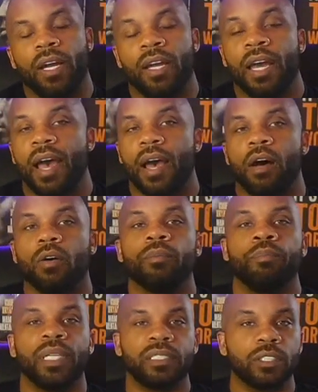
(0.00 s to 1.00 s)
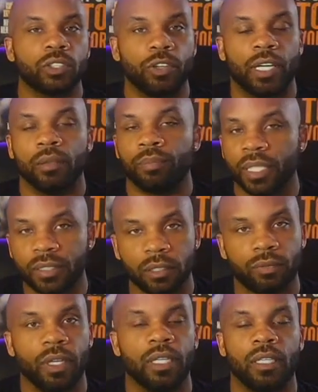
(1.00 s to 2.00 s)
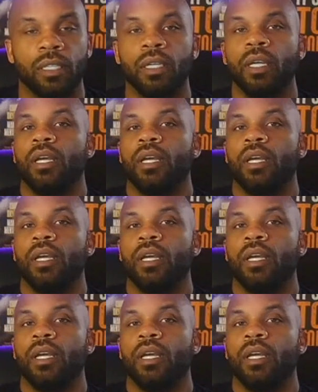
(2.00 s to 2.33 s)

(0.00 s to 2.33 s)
And how business credit, business funding,